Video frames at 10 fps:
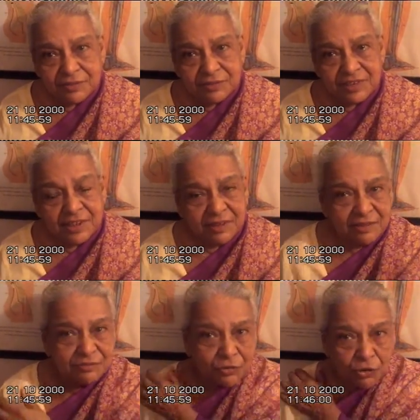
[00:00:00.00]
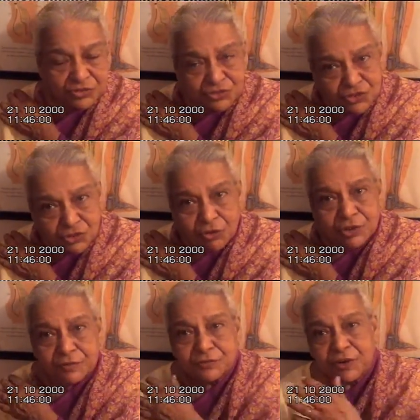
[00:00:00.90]
the frozen
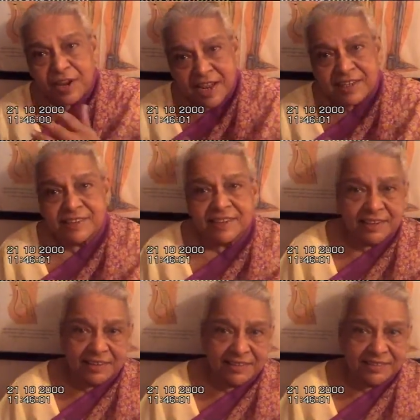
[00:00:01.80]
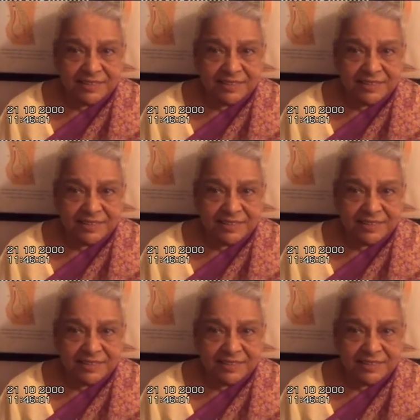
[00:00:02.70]
shoulder for eight years.